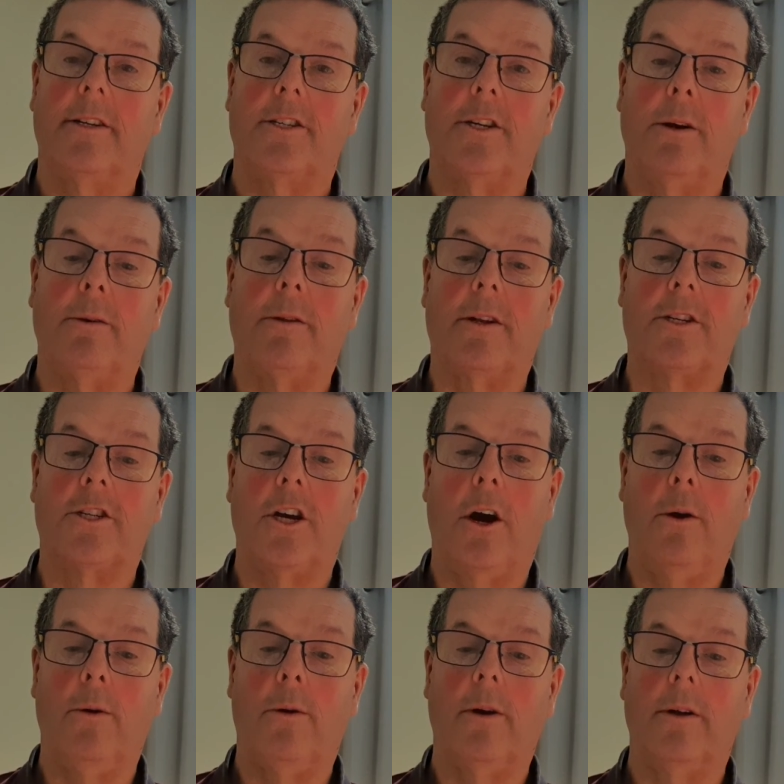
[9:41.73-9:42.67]
So the
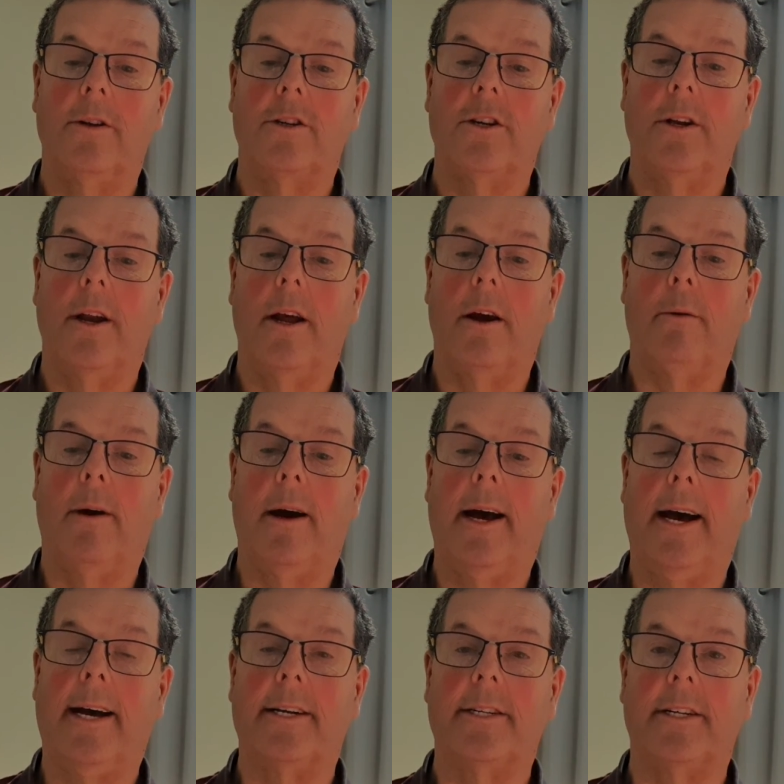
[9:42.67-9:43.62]
token to Noah
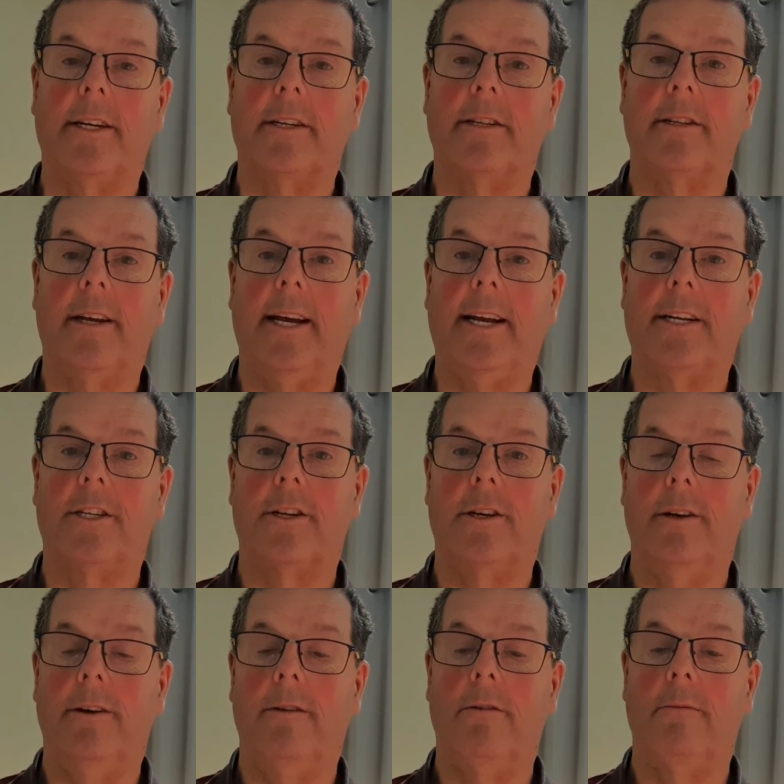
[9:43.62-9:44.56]
has its
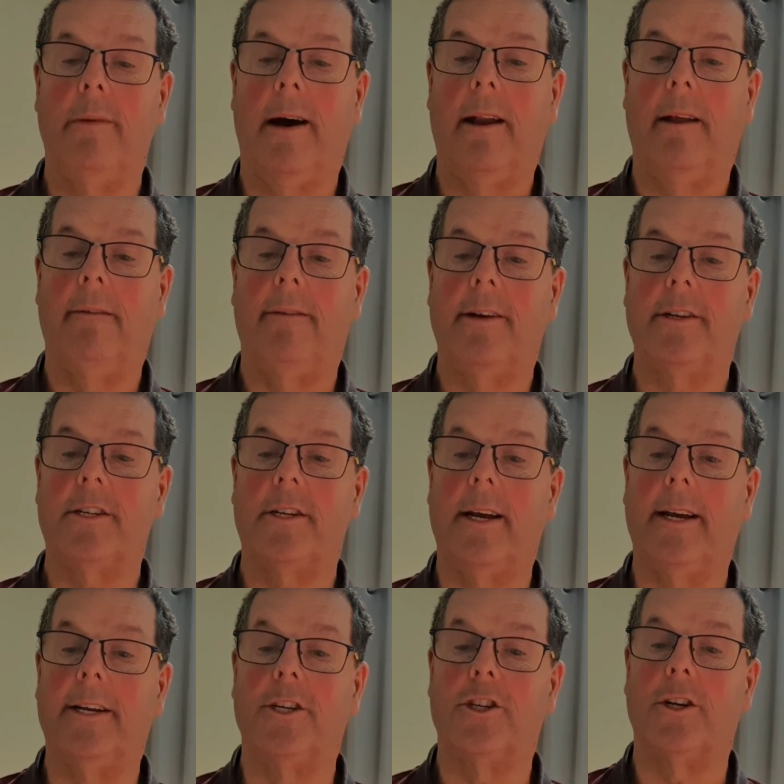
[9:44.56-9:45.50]
eternal
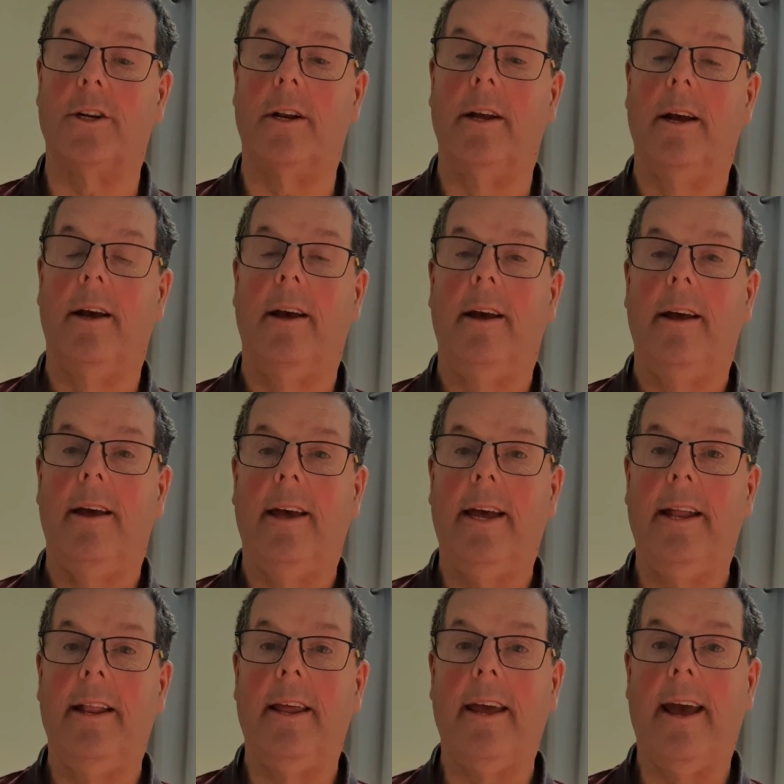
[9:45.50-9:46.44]
manifestation
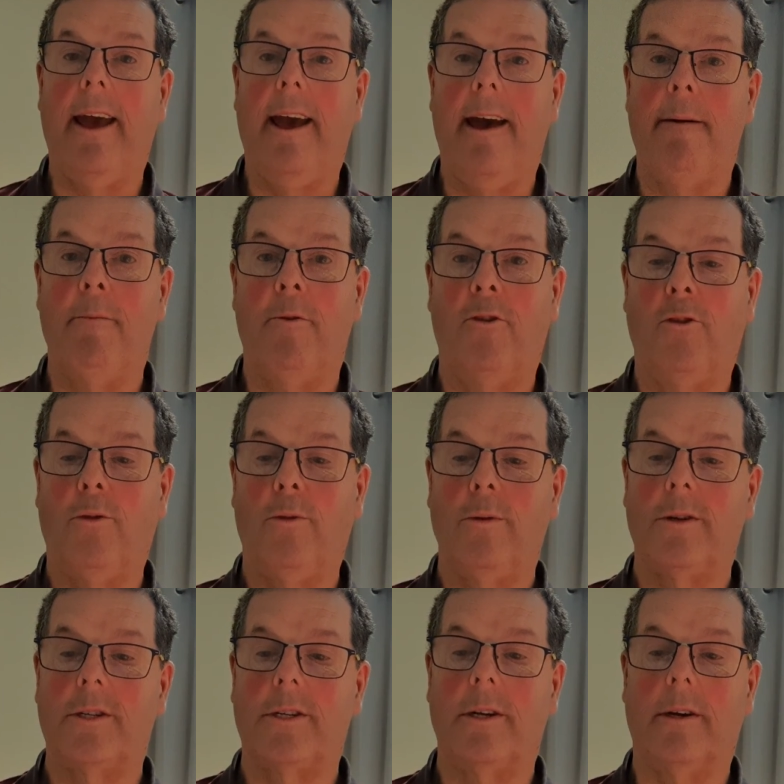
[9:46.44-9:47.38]
in the
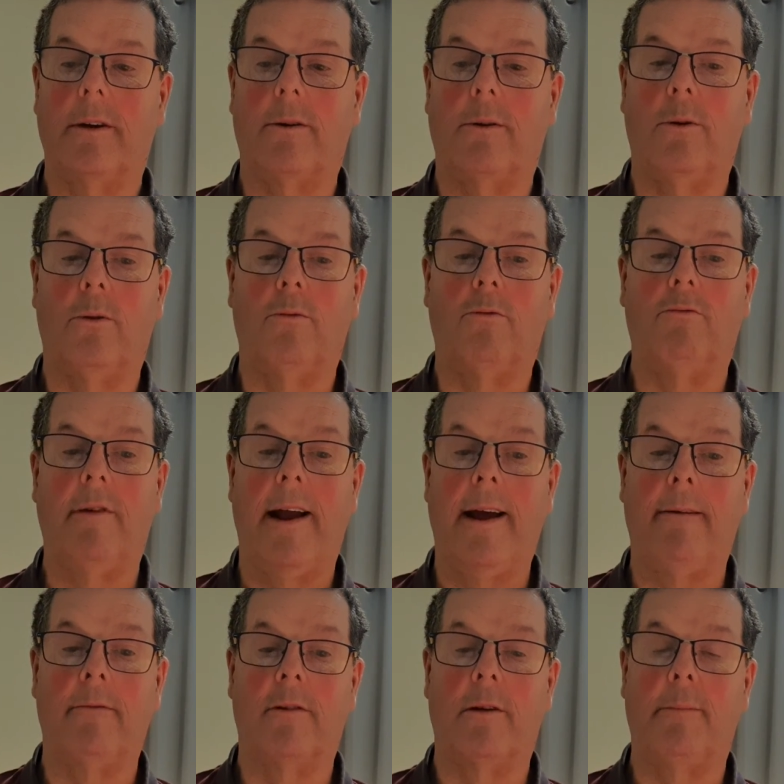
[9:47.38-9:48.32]
emerald circle
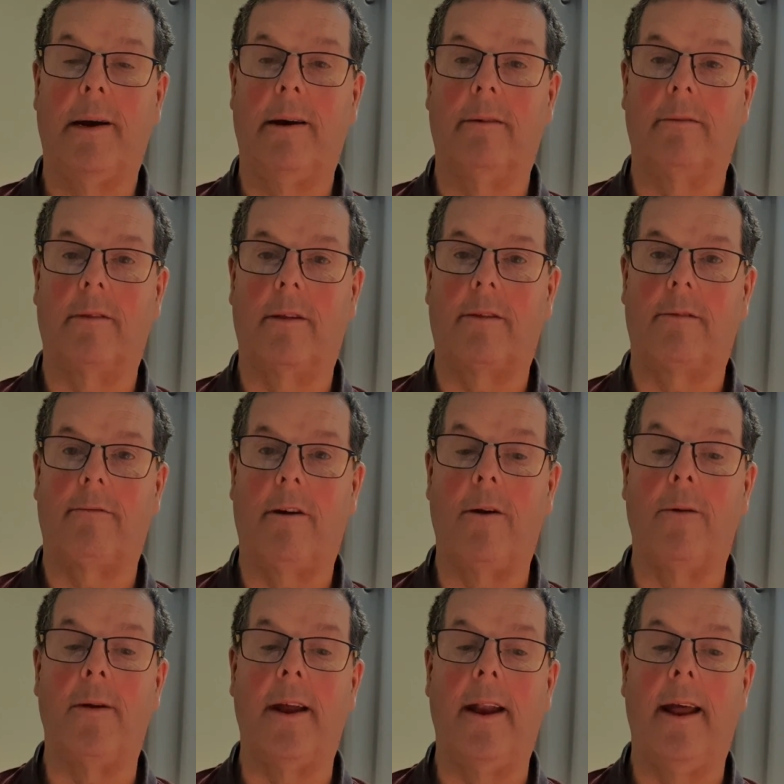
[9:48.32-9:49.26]
round about the
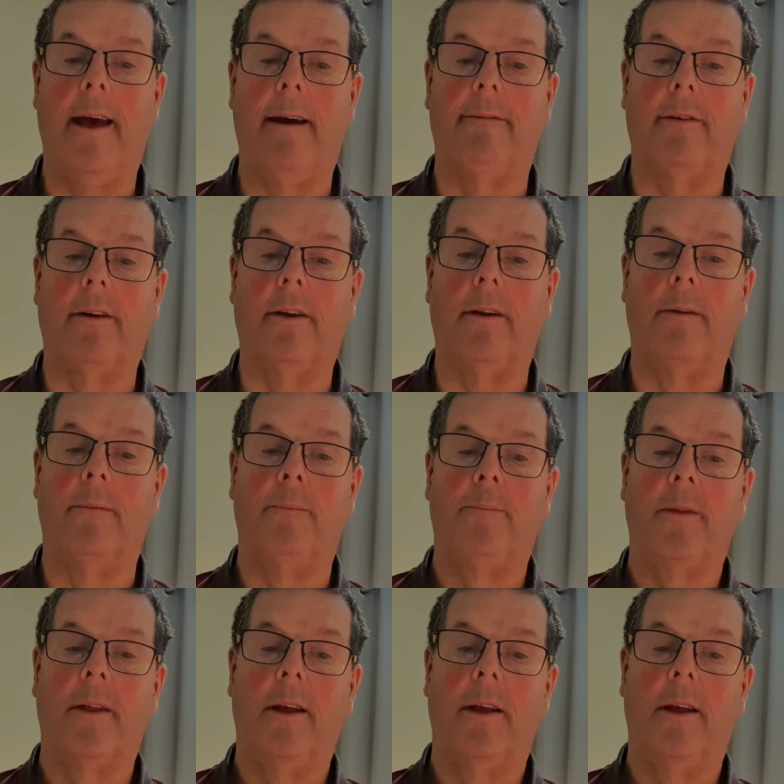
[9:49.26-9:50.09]
throne in heaven.